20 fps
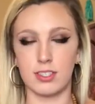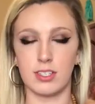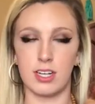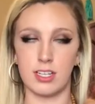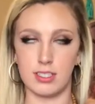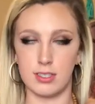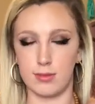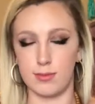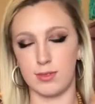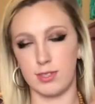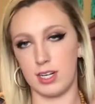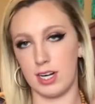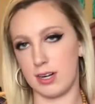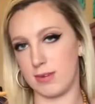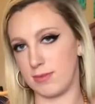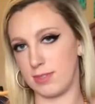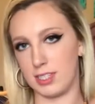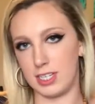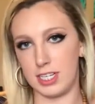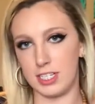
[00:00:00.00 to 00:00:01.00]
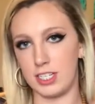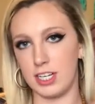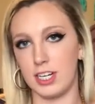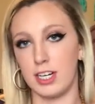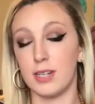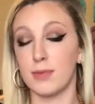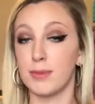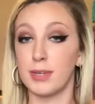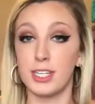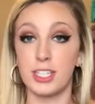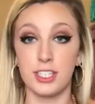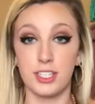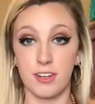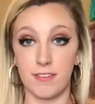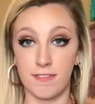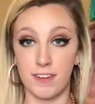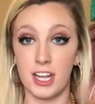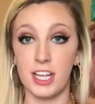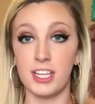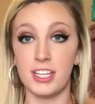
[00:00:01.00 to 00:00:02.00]
not subscribe to that channel, but you
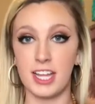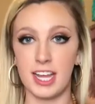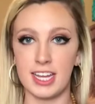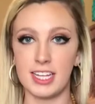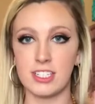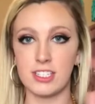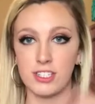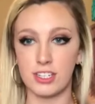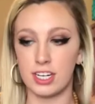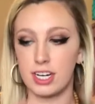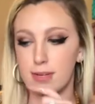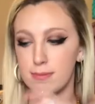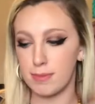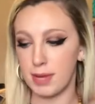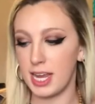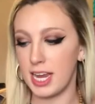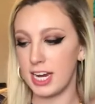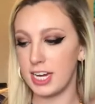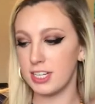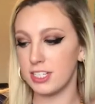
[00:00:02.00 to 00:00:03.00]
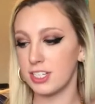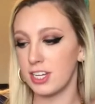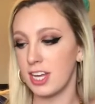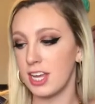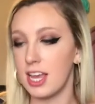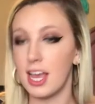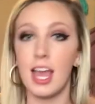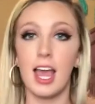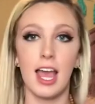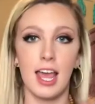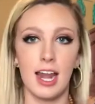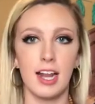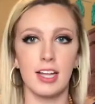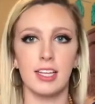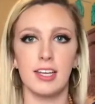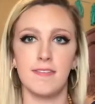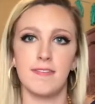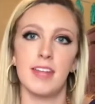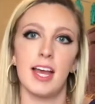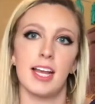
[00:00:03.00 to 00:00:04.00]
should follow that Instagram page. And I'll
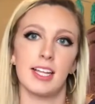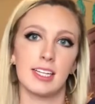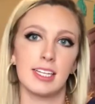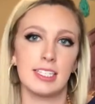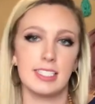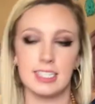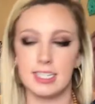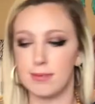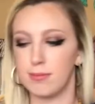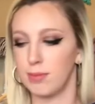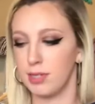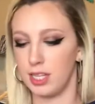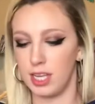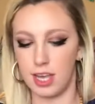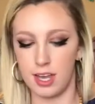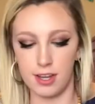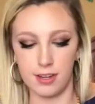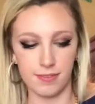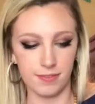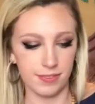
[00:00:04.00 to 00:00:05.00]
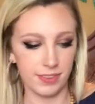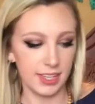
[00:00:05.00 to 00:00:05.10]
leave that link down below.